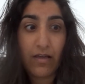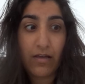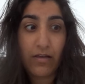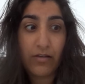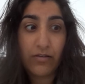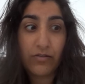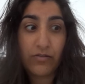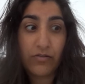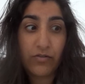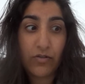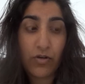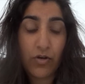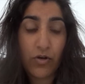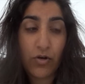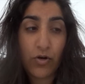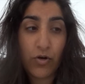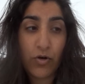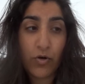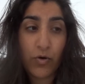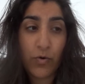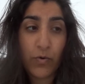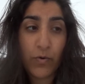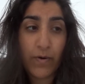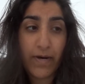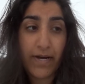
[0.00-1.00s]

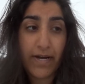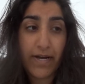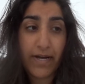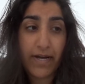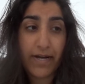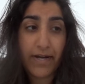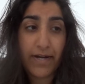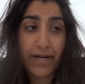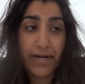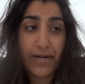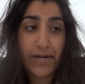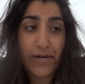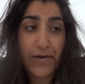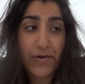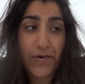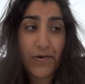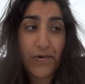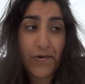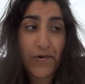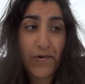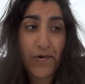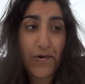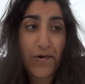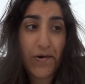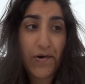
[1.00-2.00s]
So,
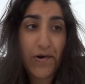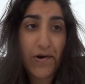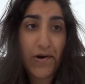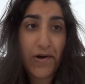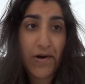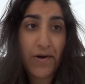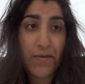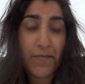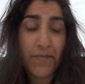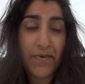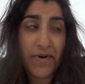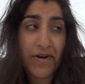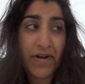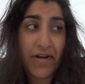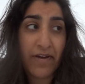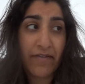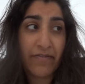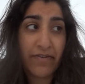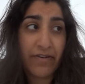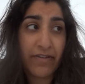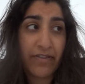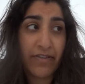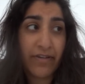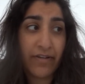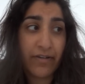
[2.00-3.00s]
I'm going to
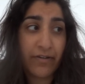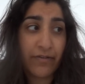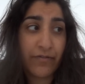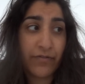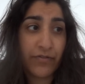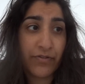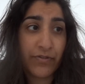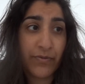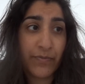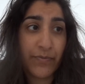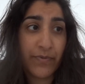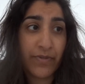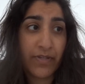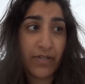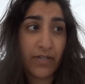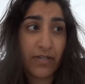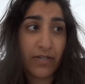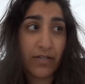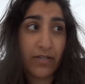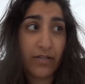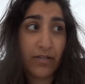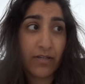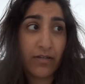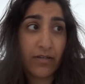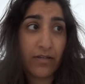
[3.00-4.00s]
have to think of
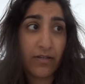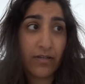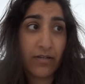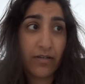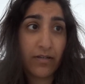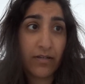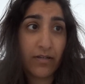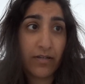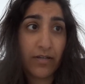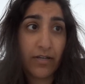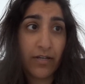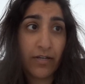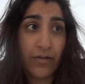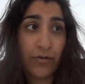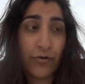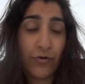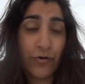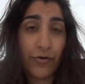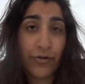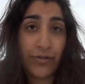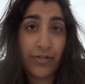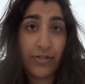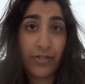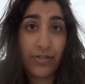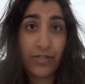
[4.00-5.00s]
something in
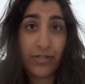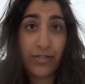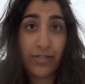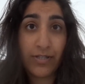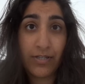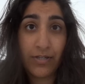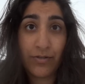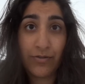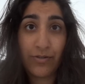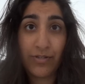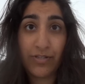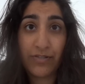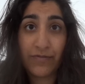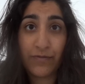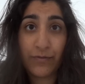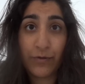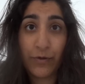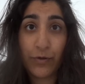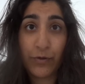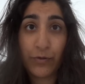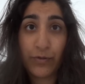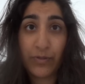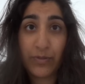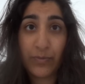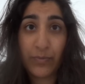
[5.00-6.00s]
order to continue these
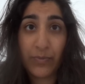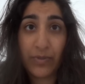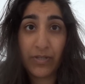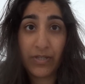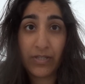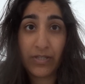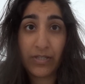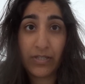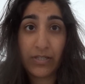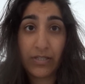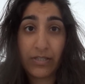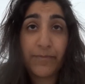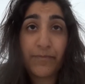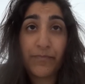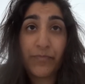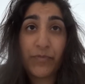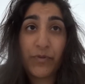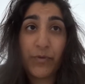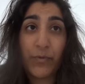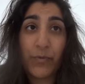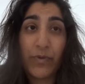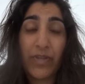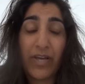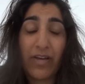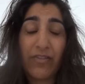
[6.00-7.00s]
vlogs because
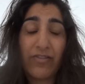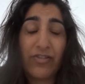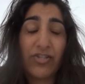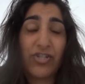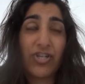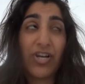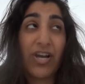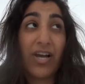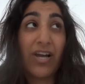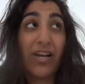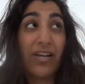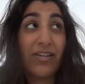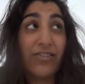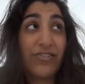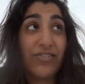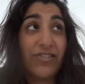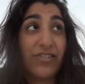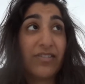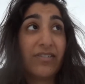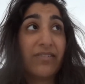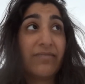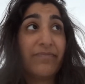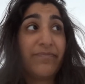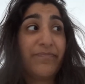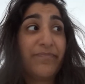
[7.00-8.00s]
without the
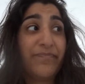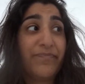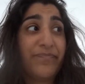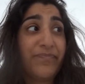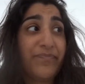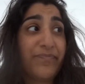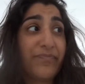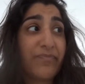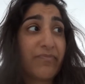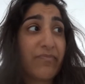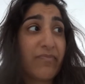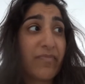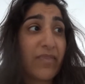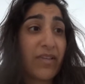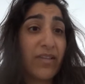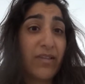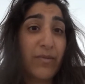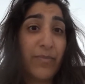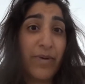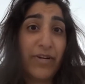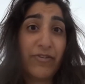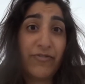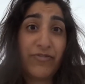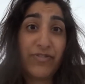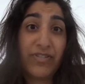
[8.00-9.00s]
charger, the
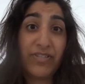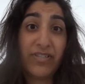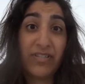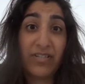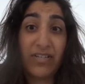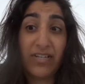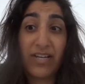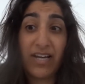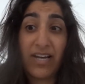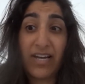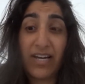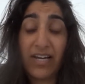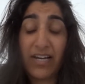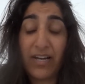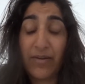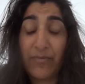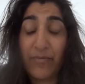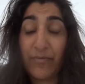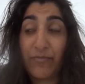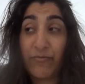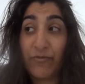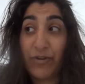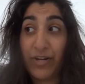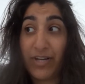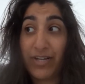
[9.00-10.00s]
battery's going to die.
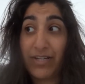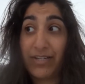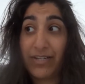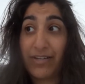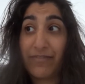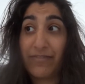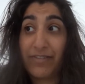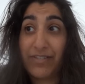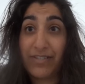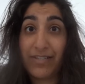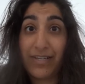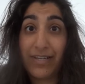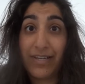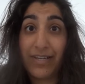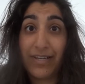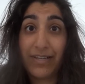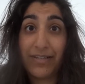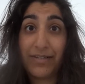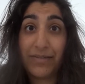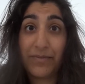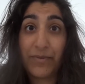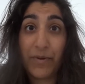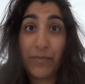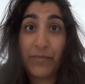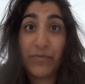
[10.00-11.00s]
I'm really
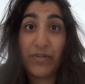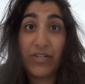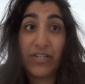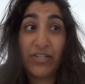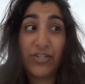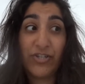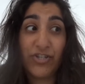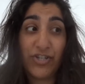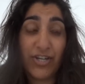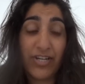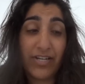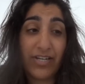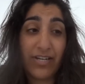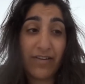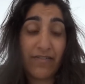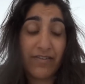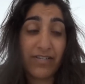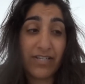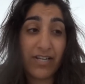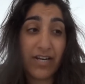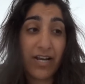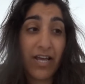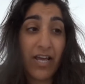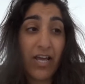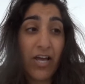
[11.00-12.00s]
devastated. I'm legit
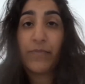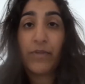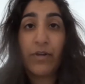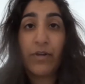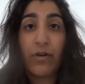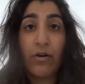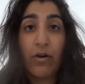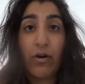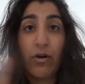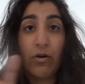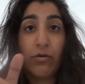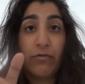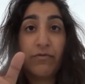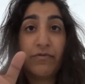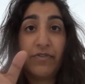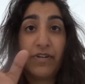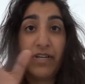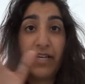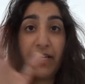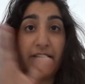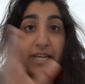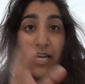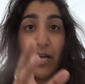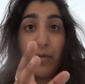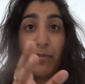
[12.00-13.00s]
devastated.
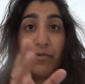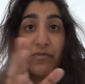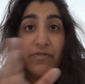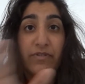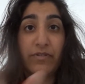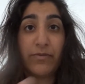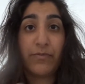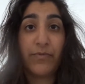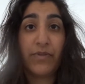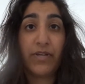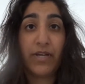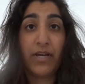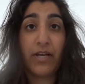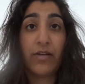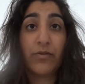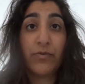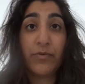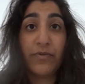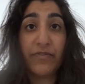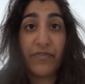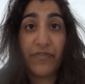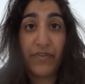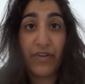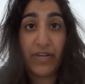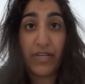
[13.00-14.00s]
Hopefully a cable for something else
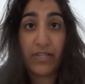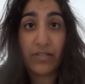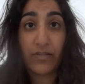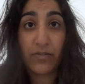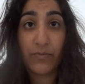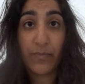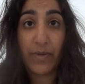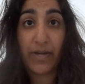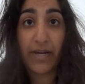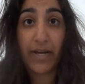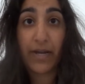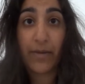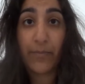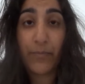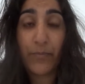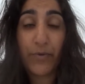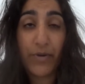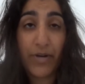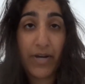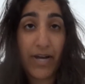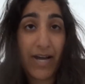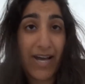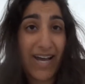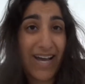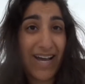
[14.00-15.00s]
will fit into my
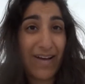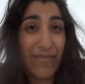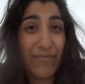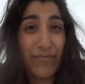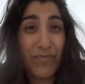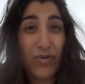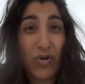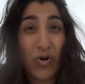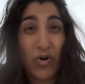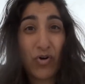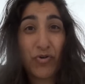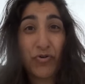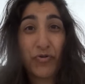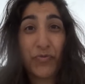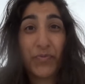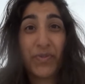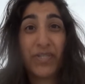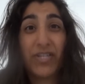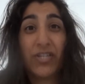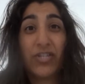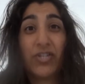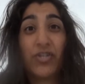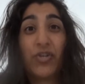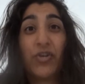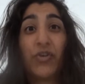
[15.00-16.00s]
camera. I'm not
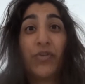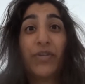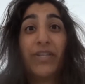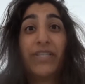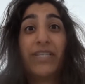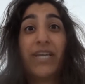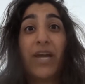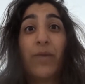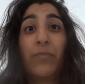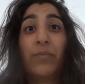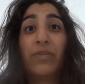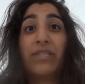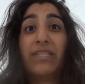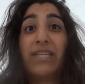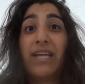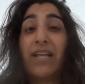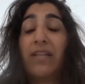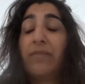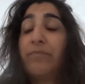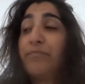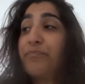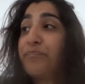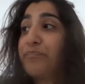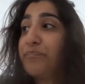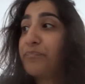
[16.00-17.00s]
100% sure, only time will
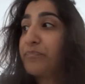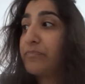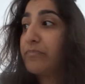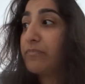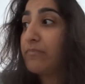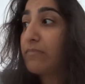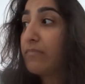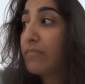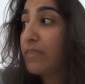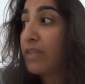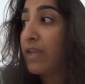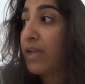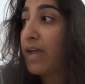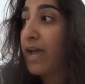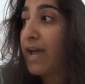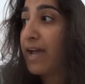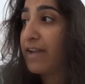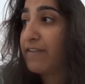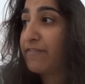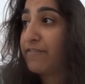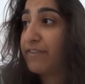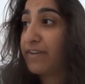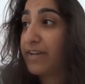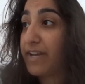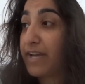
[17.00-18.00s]
tell.
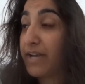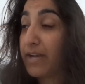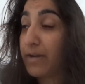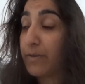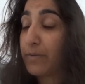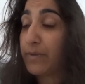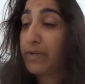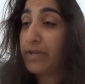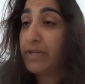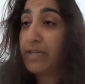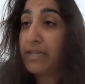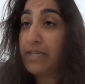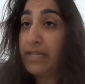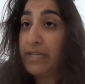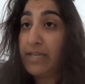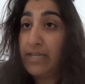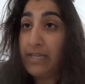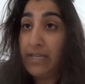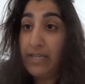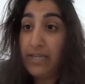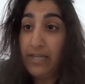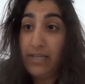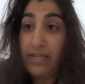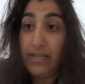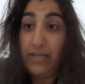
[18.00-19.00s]
I, for now,
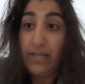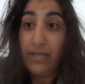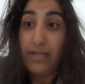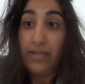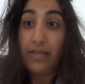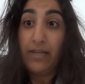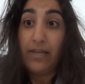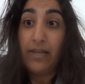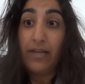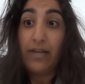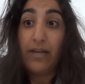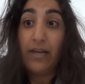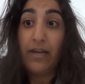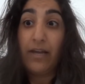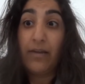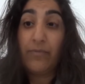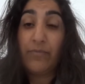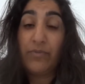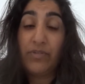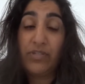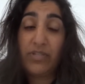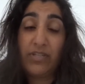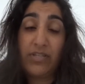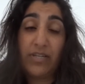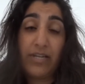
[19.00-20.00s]
I'm
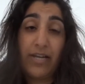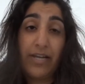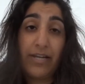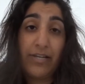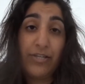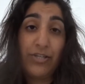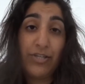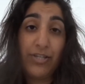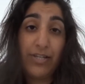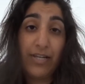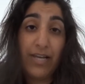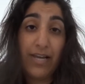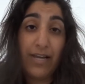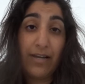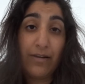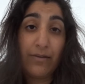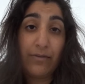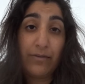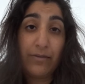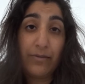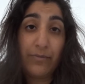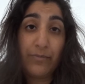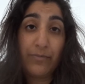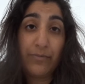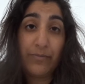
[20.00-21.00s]
just gonna kind of chill
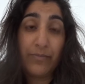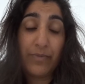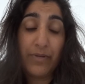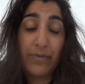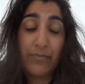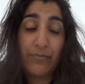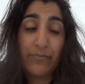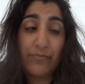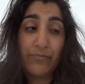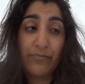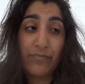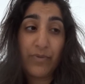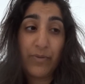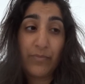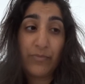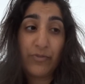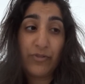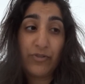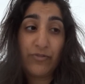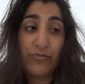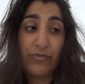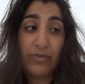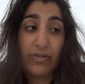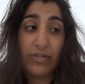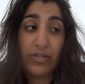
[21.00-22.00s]
out. I'm, I'm, I'm
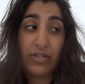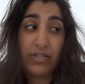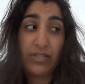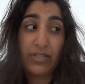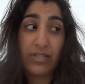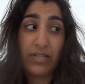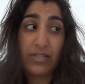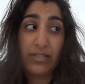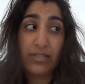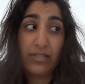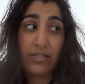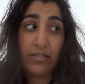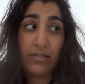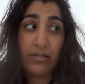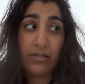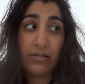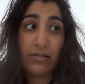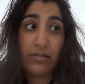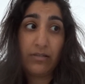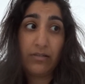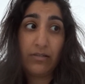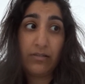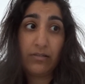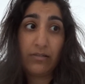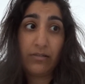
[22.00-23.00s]
struggling a tad
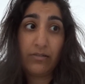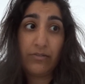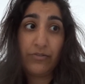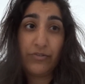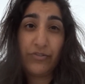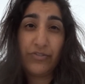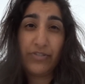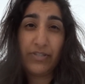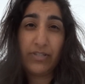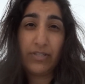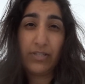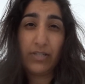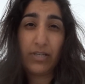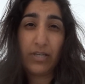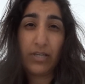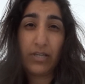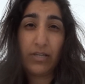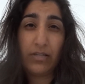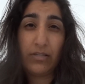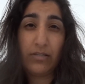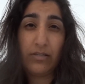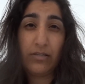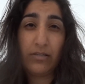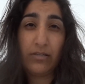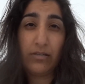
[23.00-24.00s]
today, just a
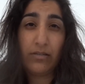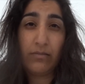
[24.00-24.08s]
tad.